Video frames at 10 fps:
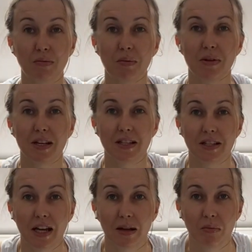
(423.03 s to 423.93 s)
Maybe this
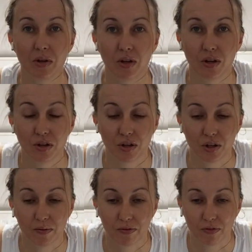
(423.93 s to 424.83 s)
time
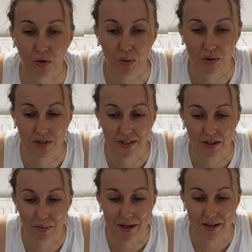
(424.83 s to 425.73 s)
come forwards a
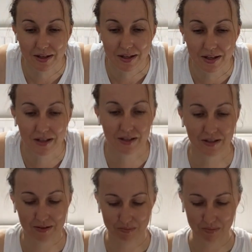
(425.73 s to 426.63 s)
little bit.
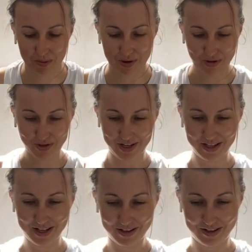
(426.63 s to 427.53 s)
Maybe you're
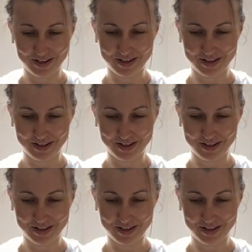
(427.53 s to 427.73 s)
staying here.